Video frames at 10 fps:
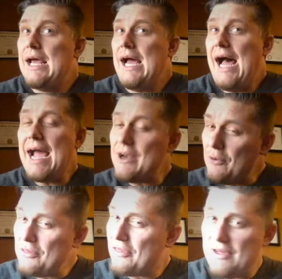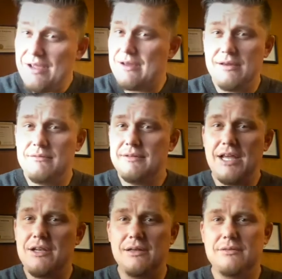I don't think
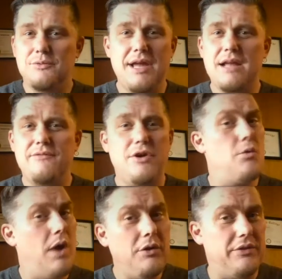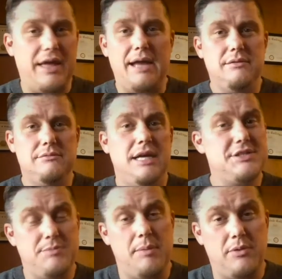they'd react very well to that.
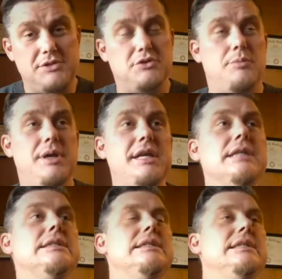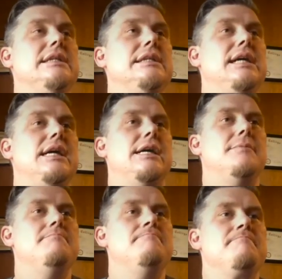That's my personal opinion.
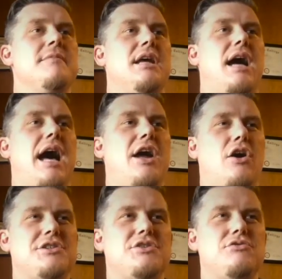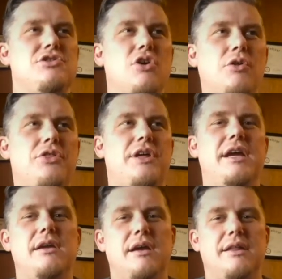I also don't
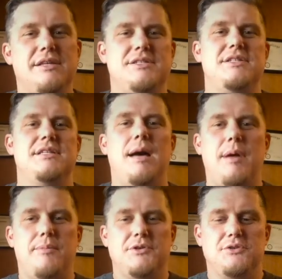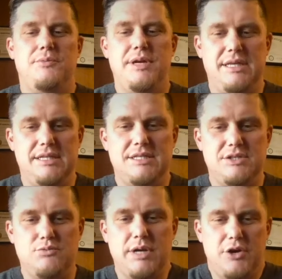think, and this is not my personal opinion, this
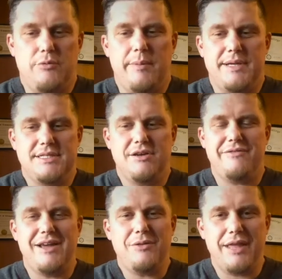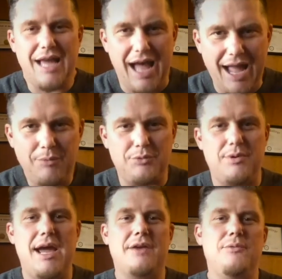is what I know about myself, I don't think I would
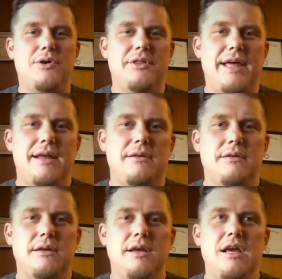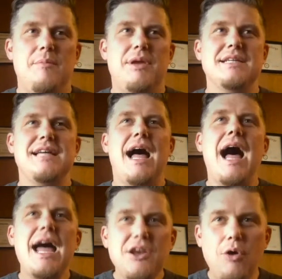react well to that because
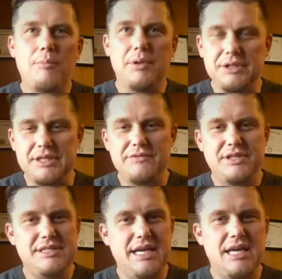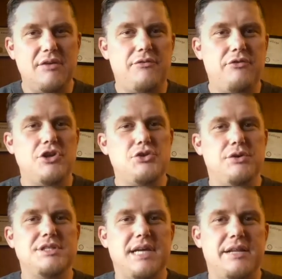I don't believe in taking free
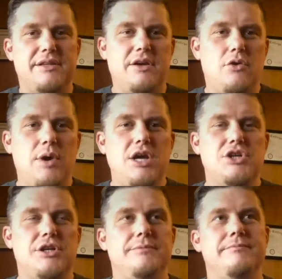choice out of the equation.